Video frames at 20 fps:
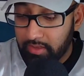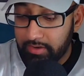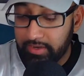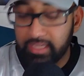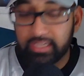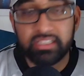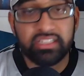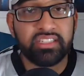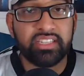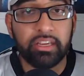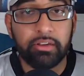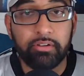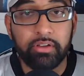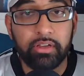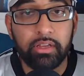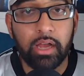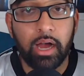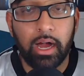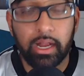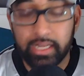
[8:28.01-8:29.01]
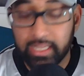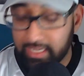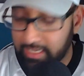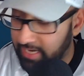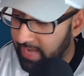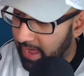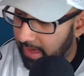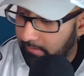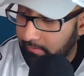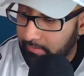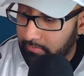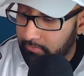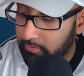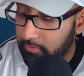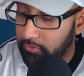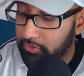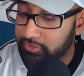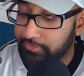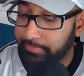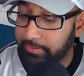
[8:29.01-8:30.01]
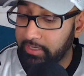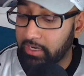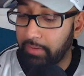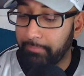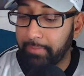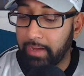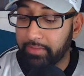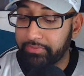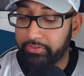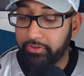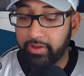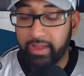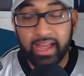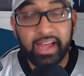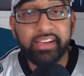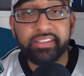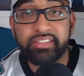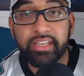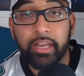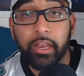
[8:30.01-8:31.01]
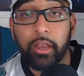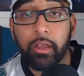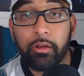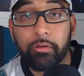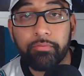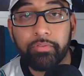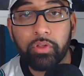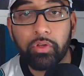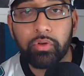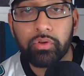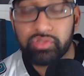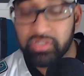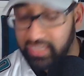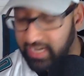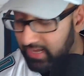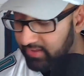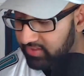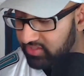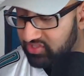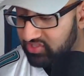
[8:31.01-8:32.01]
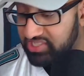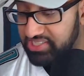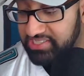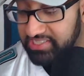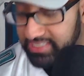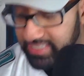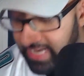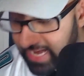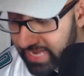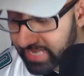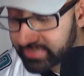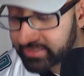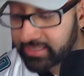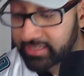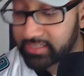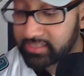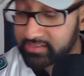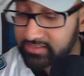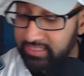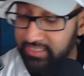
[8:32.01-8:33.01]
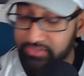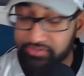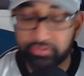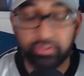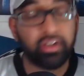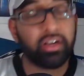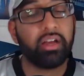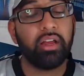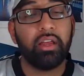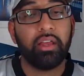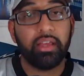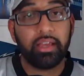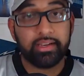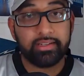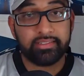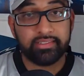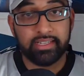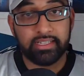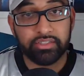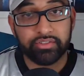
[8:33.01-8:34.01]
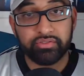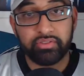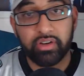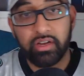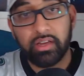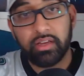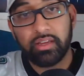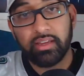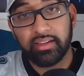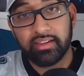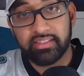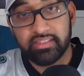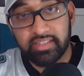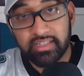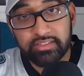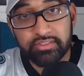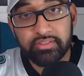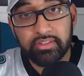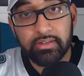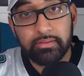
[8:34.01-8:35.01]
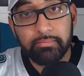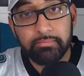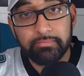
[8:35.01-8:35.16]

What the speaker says: Nick Sirianni and Howie Roseman about their exit interviews and how the season ended, etc., etc., etc.